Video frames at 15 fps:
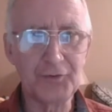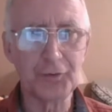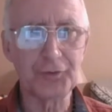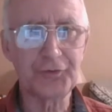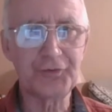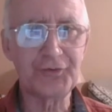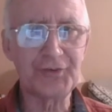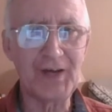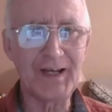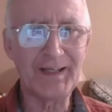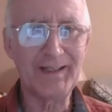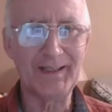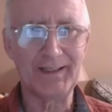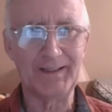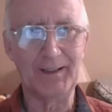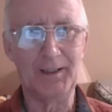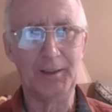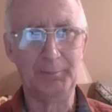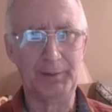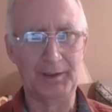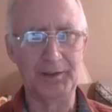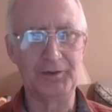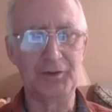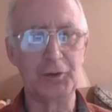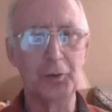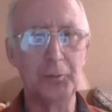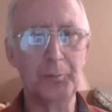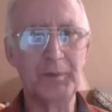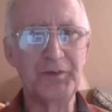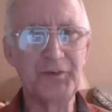your psychic ability,
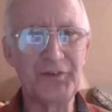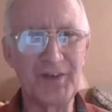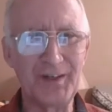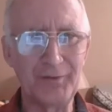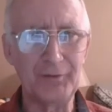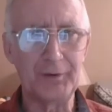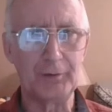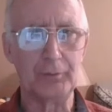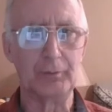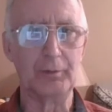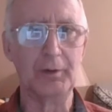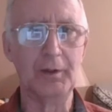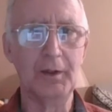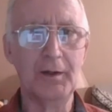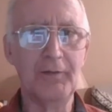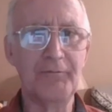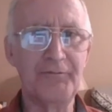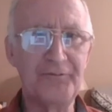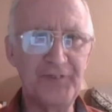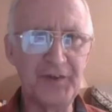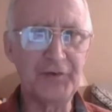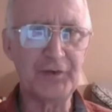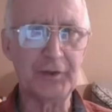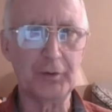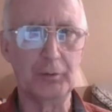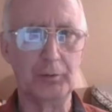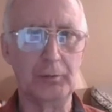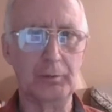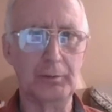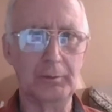your material,
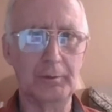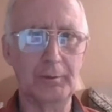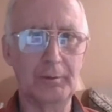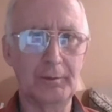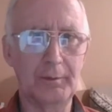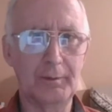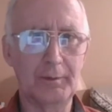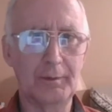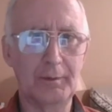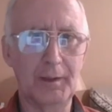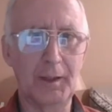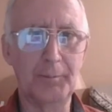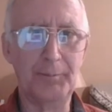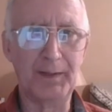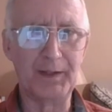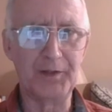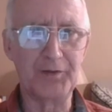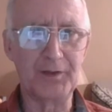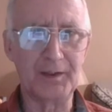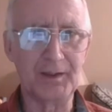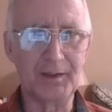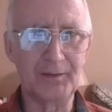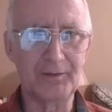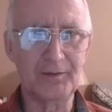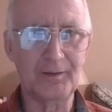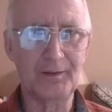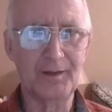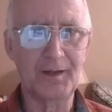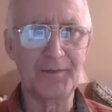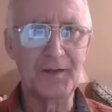physical ability
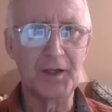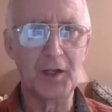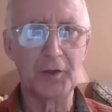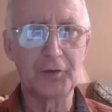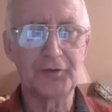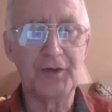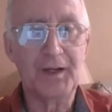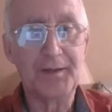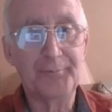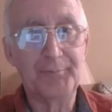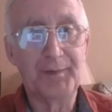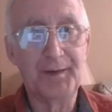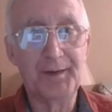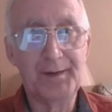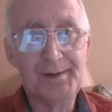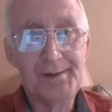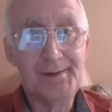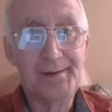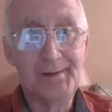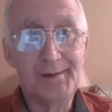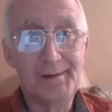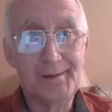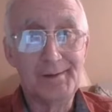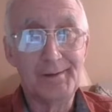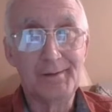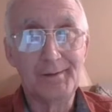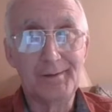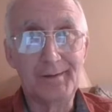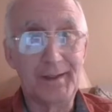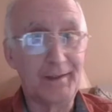that are saying,
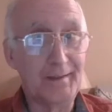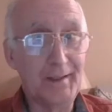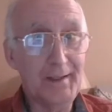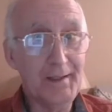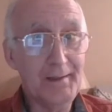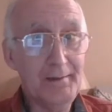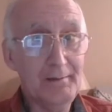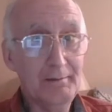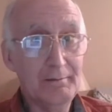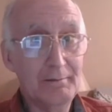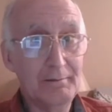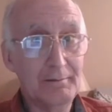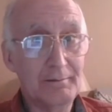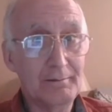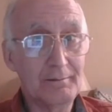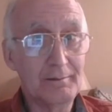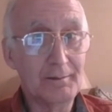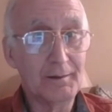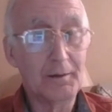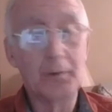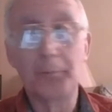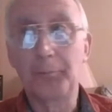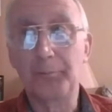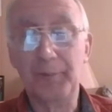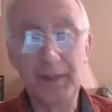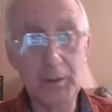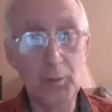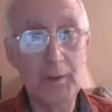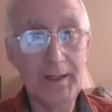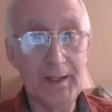take care, be
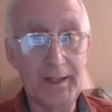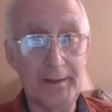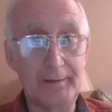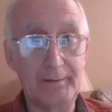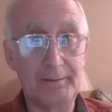aware.